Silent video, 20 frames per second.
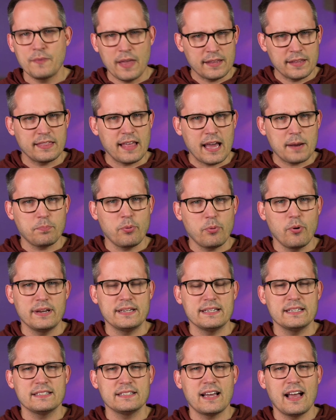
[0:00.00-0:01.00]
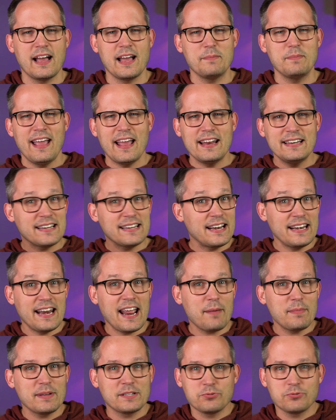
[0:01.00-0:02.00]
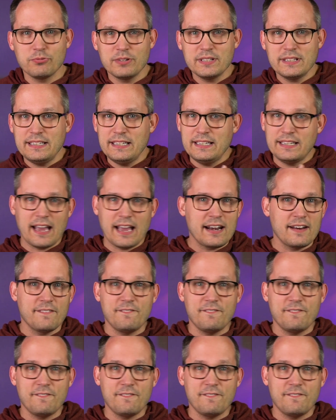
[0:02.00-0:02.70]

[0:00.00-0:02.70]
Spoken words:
at that point in time. And Dynamics really kind of